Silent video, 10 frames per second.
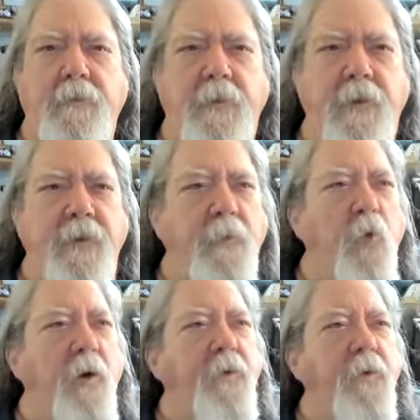Do they
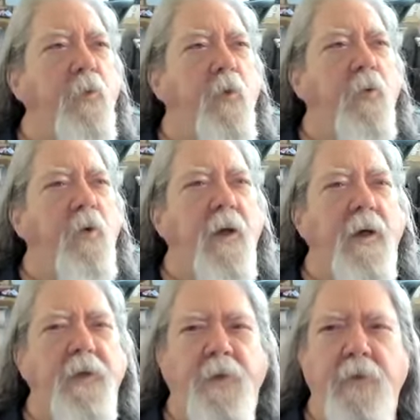wonder, what will
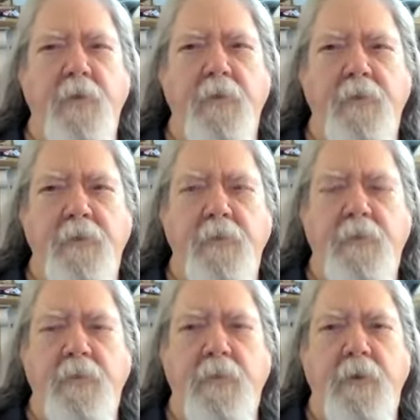I do?
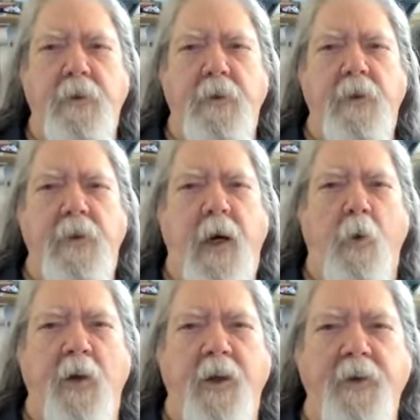How
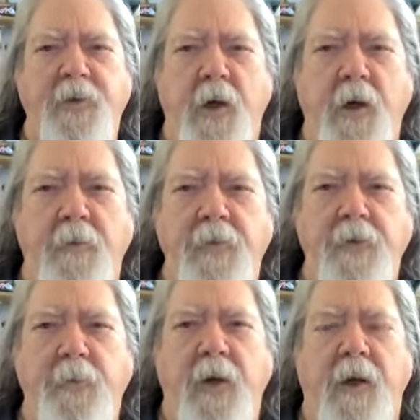will I solve
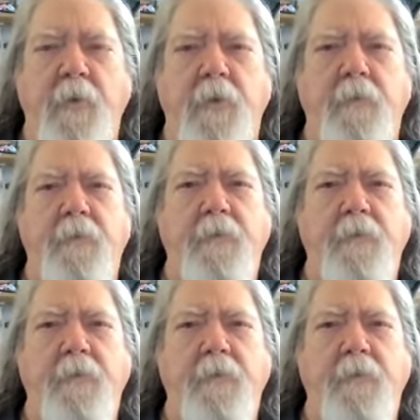this problem?